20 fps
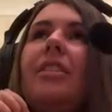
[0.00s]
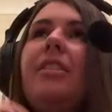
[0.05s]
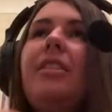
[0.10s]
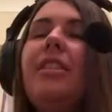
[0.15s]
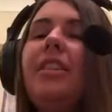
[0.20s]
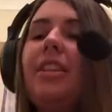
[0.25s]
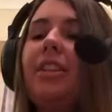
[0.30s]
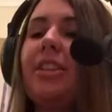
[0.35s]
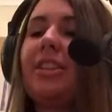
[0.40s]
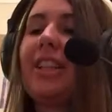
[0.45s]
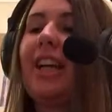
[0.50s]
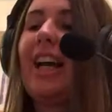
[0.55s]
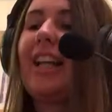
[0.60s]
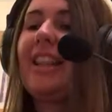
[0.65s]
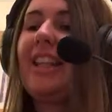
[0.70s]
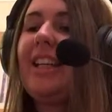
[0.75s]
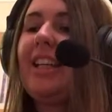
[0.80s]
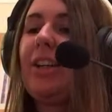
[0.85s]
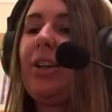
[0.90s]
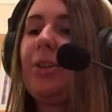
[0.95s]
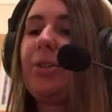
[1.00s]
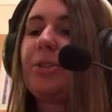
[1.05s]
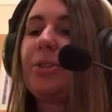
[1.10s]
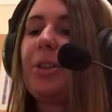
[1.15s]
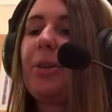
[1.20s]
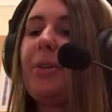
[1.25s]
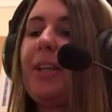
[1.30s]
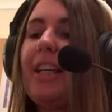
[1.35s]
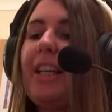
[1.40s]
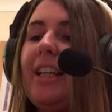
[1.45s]
Because I think
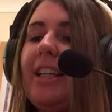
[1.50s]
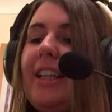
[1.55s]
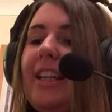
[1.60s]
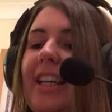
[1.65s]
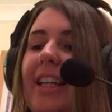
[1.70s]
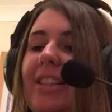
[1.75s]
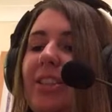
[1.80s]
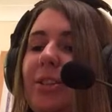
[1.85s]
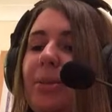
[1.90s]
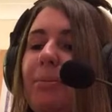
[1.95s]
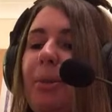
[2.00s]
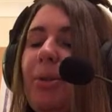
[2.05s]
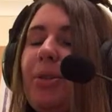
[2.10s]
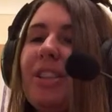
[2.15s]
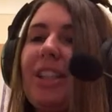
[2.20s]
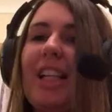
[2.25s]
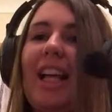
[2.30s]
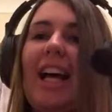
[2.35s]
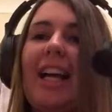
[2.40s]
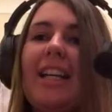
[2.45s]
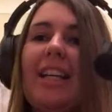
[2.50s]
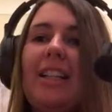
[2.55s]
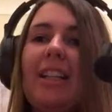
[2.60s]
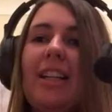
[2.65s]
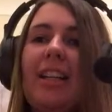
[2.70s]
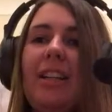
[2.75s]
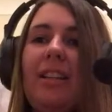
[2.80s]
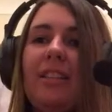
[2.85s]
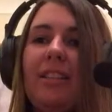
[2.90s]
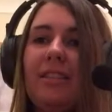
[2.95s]
also he's the most
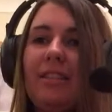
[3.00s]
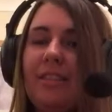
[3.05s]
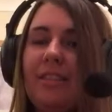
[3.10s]
likely.